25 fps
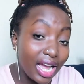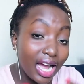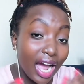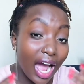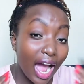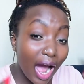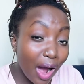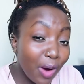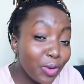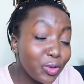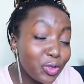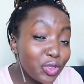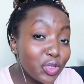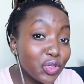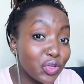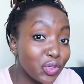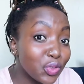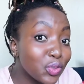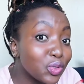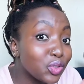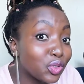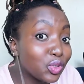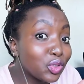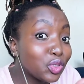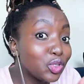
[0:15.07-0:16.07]
how to
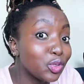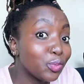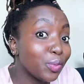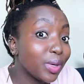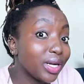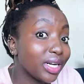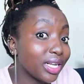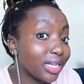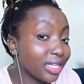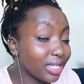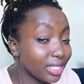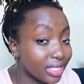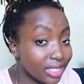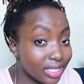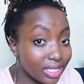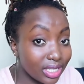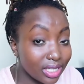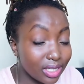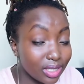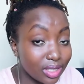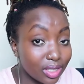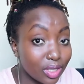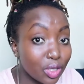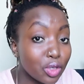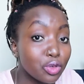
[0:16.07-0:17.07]
use YouTube
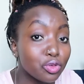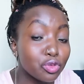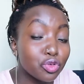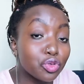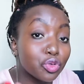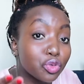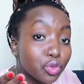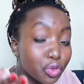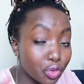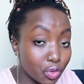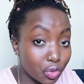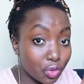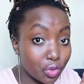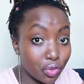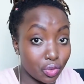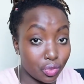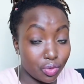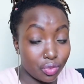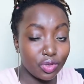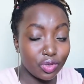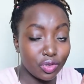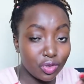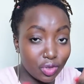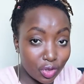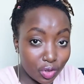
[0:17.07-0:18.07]
Analytics to grow
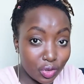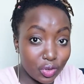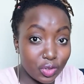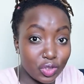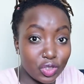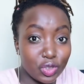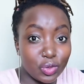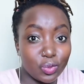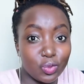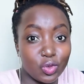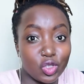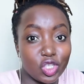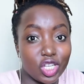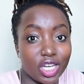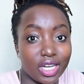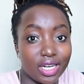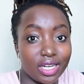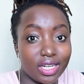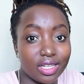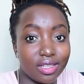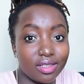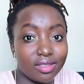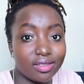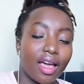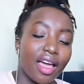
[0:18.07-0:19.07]
your YouTube
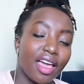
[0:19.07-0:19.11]
channel.